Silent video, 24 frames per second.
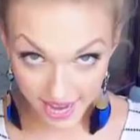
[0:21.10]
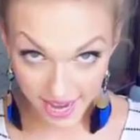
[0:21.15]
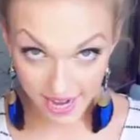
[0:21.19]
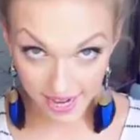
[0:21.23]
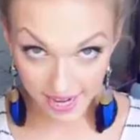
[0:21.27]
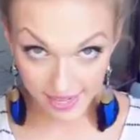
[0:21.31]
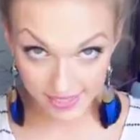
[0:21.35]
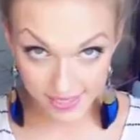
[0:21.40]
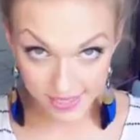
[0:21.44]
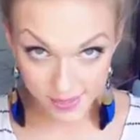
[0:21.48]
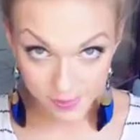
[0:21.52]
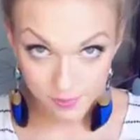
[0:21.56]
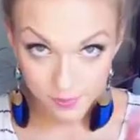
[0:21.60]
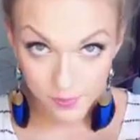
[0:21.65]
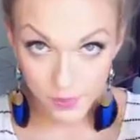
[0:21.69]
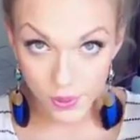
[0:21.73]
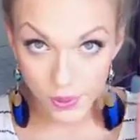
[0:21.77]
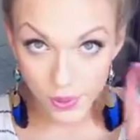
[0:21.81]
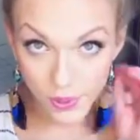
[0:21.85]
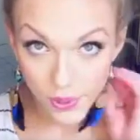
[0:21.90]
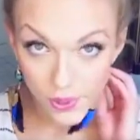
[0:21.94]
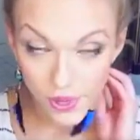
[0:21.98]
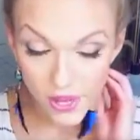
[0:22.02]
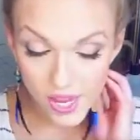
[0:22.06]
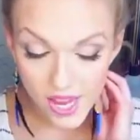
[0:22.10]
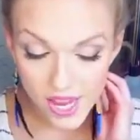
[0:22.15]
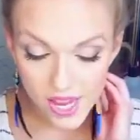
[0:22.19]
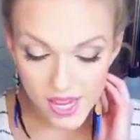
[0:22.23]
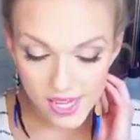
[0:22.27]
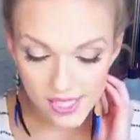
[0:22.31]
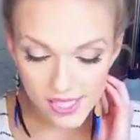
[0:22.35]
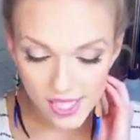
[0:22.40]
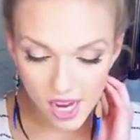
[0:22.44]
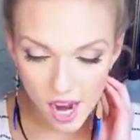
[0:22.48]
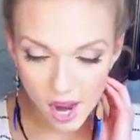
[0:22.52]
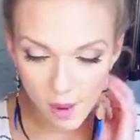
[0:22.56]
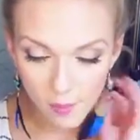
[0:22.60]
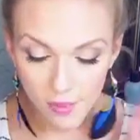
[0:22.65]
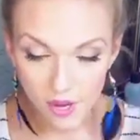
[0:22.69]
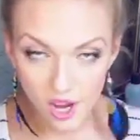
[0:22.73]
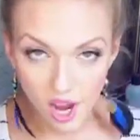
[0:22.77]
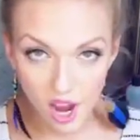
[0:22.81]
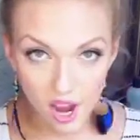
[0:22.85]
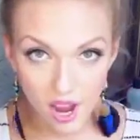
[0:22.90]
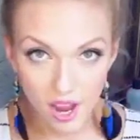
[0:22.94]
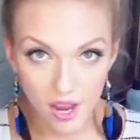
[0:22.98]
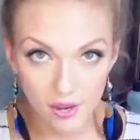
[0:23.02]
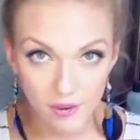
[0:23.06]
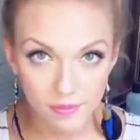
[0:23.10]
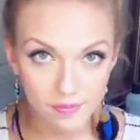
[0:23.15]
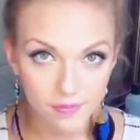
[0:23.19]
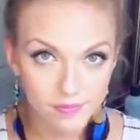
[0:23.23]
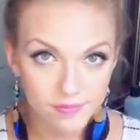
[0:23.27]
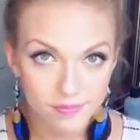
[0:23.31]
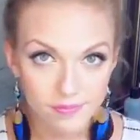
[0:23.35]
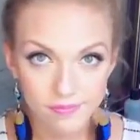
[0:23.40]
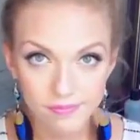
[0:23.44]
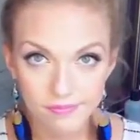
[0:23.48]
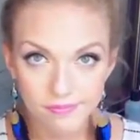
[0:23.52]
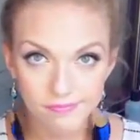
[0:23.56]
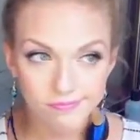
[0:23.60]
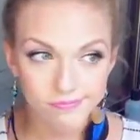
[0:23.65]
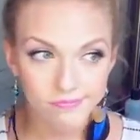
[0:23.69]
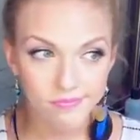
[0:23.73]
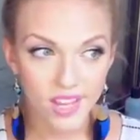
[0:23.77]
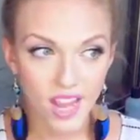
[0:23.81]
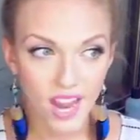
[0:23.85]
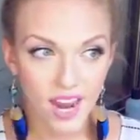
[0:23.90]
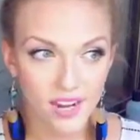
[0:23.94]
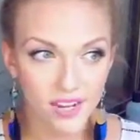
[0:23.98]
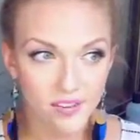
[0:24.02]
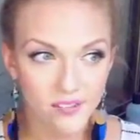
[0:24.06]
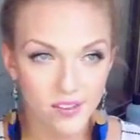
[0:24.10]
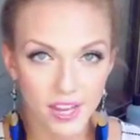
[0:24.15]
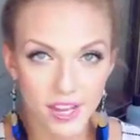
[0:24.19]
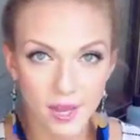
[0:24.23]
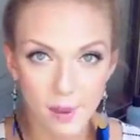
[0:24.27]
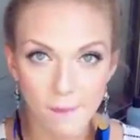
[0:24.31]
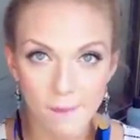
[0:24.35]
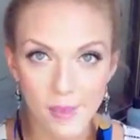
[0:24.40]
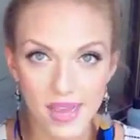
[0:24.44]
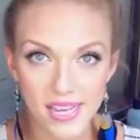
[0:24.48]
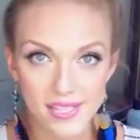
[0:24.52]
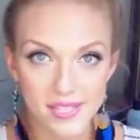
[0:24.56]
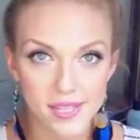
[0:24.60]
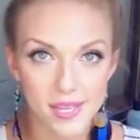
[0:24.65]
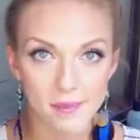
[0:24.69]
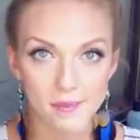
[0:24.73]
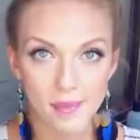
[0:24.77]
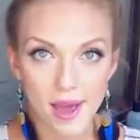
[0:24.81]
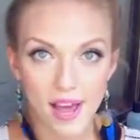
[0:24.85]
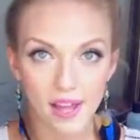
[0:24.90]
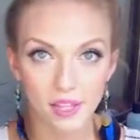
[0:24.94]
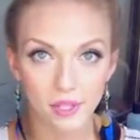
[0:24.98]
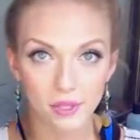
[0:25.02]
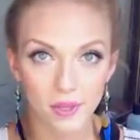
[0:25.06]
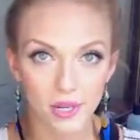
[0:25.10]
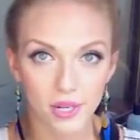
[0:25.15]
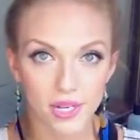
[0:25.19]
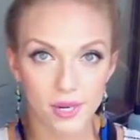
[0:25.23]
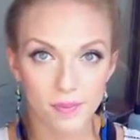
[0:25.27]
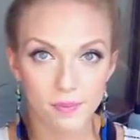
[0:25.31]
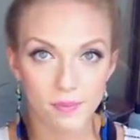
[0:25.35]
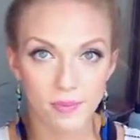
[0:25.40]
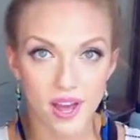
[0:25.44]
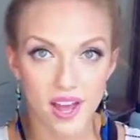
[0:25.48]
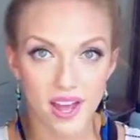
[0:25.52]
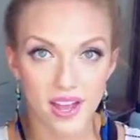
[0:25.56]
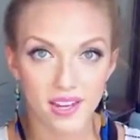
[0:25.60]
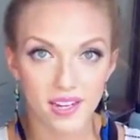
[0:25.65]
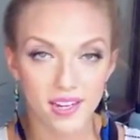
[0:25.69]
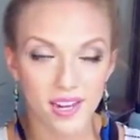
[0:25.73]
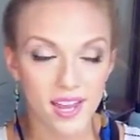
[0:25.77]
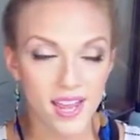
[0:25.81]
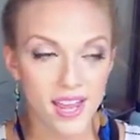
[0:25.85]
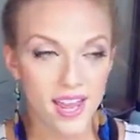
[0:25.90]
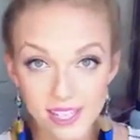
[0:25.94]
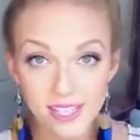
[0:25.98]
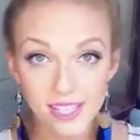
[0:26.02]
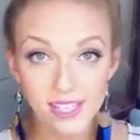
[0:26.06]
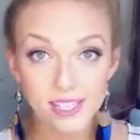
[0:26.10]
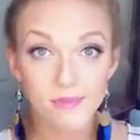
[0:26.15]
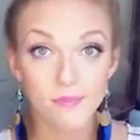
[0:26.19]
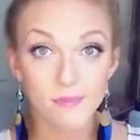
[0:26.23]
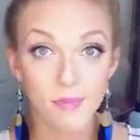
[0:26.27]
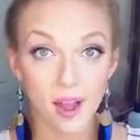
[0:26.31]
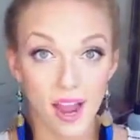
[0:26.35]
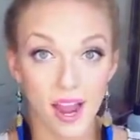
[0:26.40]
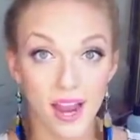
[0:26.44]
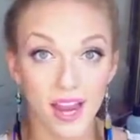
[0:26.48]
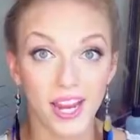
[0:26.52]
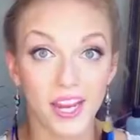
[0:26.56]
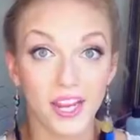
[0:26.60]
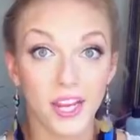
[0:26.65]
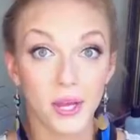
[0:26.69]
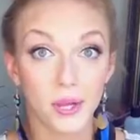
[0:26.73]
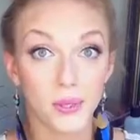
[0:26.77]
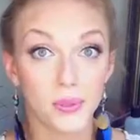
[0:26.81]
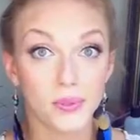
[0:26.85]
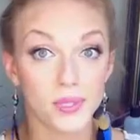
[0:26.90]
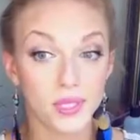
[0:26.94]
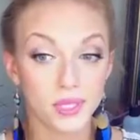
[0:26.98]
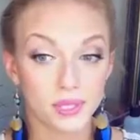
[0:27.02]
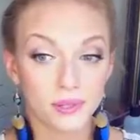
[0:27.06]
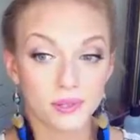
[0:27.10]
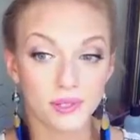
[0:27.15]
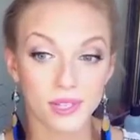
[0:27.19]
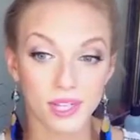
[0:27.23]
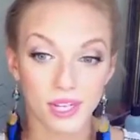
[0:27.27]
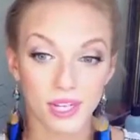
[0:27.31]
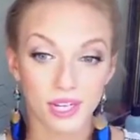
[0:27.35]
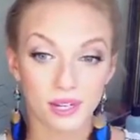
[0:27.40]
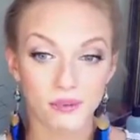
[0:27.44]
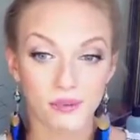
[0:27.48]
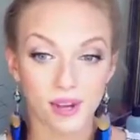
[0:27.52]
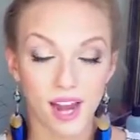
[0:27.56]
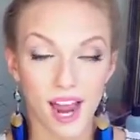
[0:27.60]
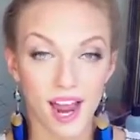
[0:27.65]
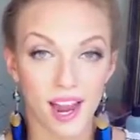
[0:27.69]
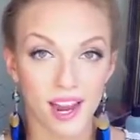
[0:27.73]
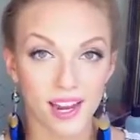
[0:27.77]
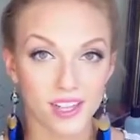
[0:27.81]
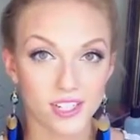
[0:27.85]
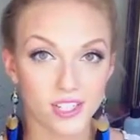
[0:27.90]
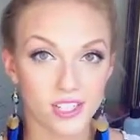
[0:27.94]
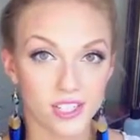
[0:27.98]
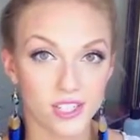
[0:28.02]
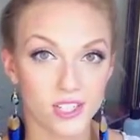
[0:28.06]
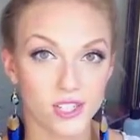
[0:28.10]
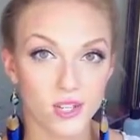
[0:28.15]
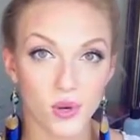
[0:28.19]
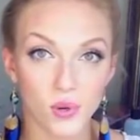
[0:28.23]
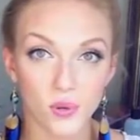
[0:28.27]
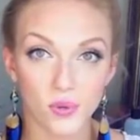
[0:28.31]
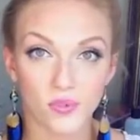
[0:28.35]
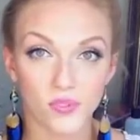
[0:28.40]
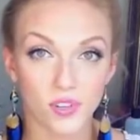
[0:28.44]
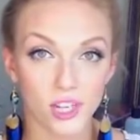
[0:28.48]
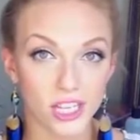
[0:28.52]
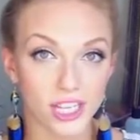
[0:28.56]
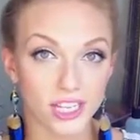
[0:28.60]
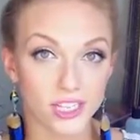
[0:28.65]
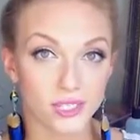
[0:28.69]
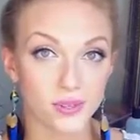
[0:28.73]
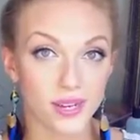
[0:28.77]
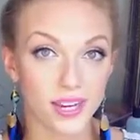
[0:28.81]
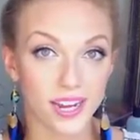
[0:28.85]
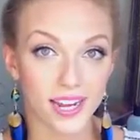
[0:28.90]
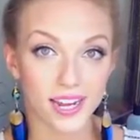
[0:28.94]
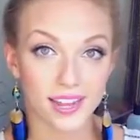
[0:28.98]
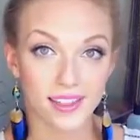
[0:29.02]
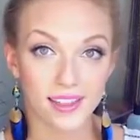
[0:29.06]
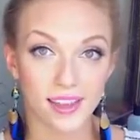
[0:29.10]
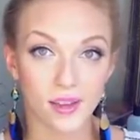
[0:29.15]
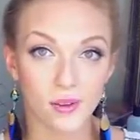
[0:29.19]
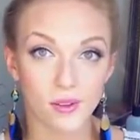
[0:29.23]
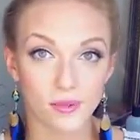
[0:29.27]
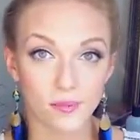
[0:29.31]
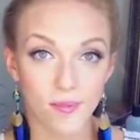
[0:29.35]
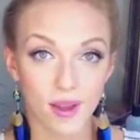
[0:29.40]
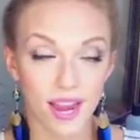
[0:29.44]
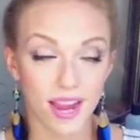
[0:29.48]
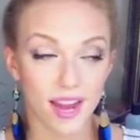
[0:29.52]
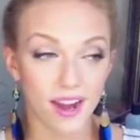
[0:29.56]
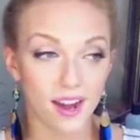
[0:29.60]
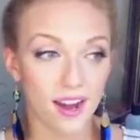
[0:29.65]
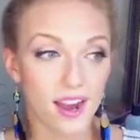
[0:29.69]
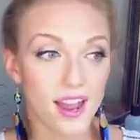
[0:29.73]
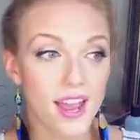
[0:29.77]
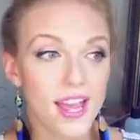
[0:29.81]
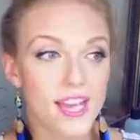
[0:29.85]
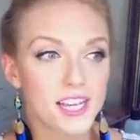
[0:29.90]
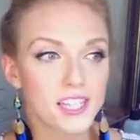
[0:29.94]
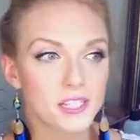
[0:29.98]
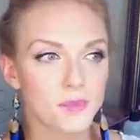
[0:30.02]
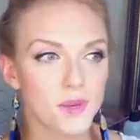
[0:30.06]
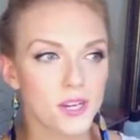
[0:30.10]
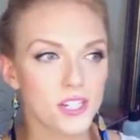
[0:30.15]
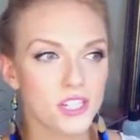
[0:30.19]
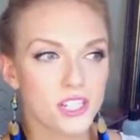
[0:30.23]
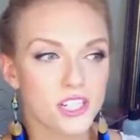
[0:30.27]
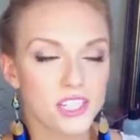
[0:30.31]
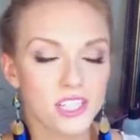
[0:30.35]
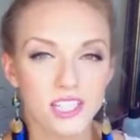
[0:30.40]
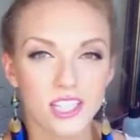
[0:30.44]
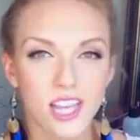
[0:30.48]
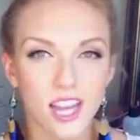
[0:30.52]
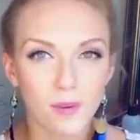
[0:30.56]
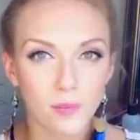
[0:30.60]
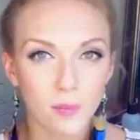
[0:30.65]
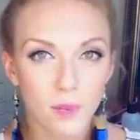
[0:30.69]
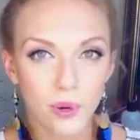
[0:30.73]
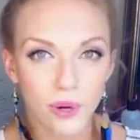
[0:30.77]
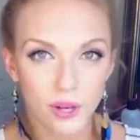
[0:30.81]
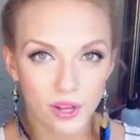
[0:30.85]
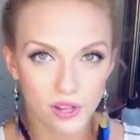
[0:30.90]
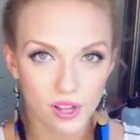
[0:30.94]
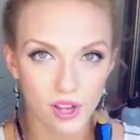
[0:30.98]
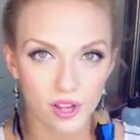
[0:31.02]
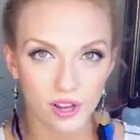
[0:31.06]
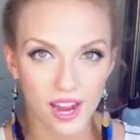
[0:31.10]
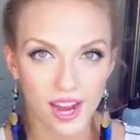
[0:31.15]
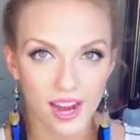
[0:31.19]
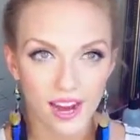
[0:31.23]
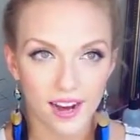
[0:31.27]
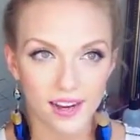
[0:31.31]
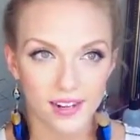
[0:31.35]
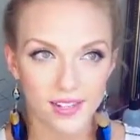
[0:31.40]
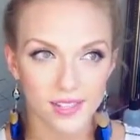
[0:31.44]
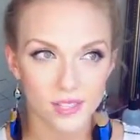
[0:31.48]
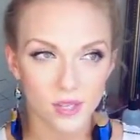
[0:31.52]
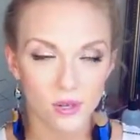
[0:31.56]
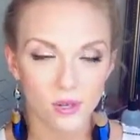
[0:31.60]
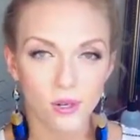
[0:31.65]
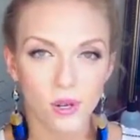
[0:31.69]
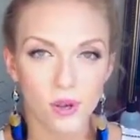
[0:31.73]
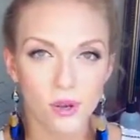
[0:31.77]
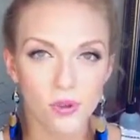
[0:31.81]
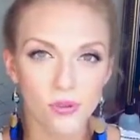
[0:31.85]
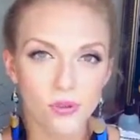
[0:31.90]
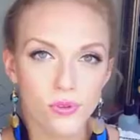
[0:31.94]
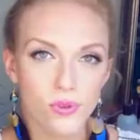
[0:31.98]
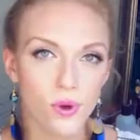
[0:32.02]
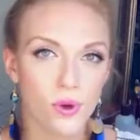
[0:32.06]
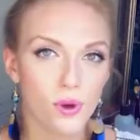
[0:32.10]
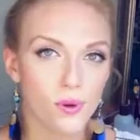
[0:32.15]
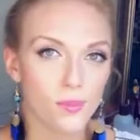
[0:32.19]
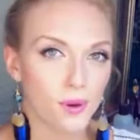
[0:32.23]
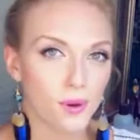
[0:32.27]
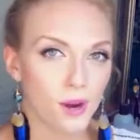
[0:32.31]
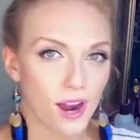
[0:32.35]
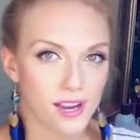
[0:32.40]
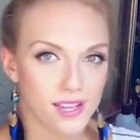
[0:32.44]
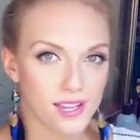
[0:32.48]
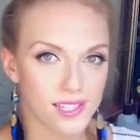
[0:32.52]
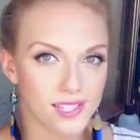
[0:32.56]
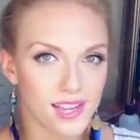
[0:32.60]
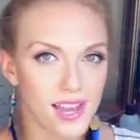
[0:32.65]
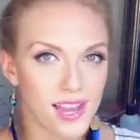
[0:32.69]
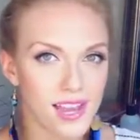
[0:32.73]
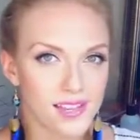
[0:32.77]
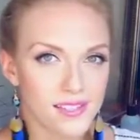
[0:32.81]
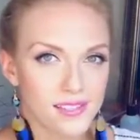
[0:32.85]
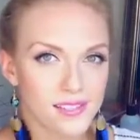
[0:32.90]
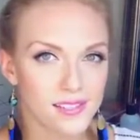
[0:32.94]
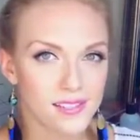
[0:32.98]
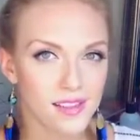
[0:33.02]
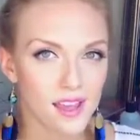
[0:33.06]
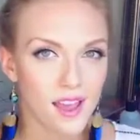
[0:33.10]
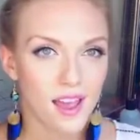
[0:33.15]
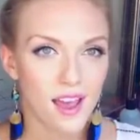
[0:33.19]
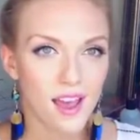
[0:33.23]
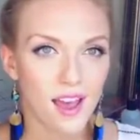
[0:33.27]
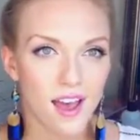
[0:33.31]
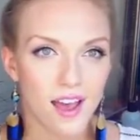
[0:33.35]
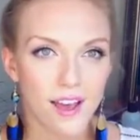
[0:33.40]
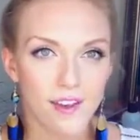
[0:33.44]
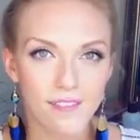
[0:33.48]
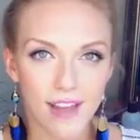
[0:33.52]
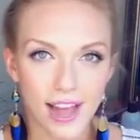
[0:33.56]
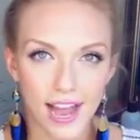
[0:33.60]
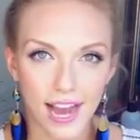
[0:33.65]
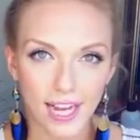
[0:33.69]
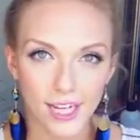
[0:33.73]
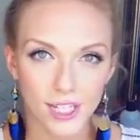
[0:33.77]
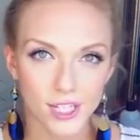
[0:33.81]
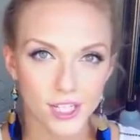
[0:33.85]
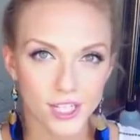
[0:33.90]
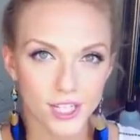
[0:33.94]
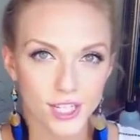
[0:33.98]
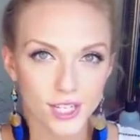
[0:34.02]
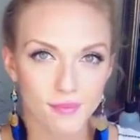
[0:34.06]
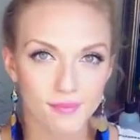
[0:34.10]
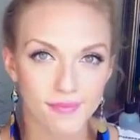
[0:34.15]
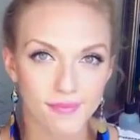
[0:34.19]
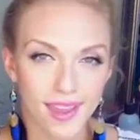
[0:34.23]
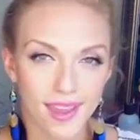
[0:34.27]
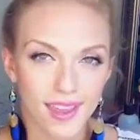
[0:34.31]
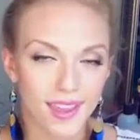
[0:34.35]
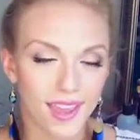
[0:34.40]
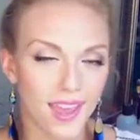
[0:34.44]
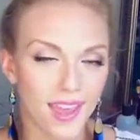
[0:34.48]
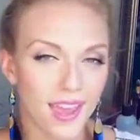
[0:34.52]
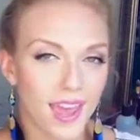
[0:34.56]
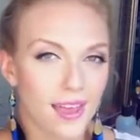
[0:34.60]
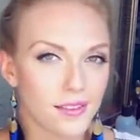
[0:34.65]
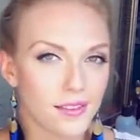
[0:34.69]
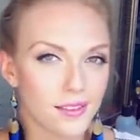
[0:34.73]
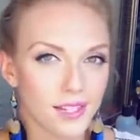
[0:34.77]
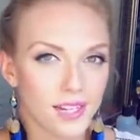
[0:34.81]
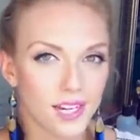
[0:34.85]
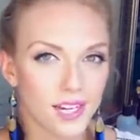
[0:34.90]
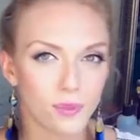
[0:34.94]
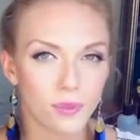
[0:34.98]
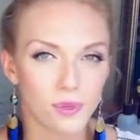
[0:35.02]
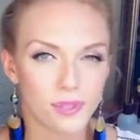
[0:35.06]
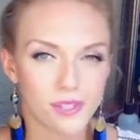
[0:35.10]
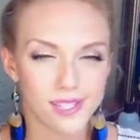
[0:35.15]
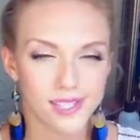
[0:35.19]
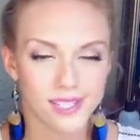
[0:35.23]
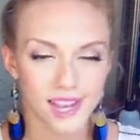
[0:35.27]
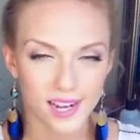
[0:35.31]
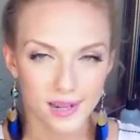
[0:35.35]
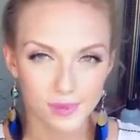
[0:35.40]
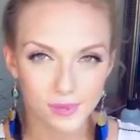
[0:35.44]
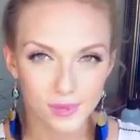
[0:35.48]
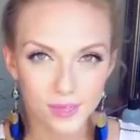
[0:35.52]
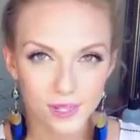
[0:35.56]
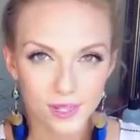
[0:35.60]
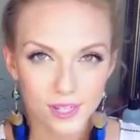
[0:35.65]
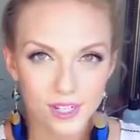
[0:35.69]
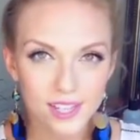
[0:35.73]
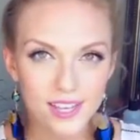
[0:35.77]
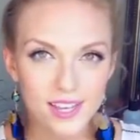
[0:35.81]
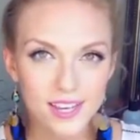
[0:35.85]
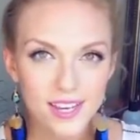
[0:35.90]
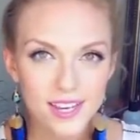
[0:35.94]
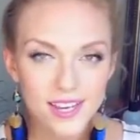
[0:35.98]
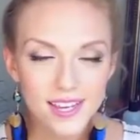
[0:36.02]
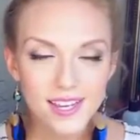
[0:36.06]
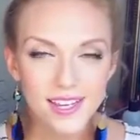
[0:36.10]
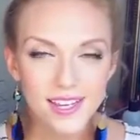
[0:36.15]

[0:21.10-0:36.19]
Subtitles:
to get a simple top knot, kind of like a messy ballerina bun. This is my go-to look when I just don't feel like doing anything with my hair, especially since I have pretty long hair. So to go through the whole process of actually making it look presentable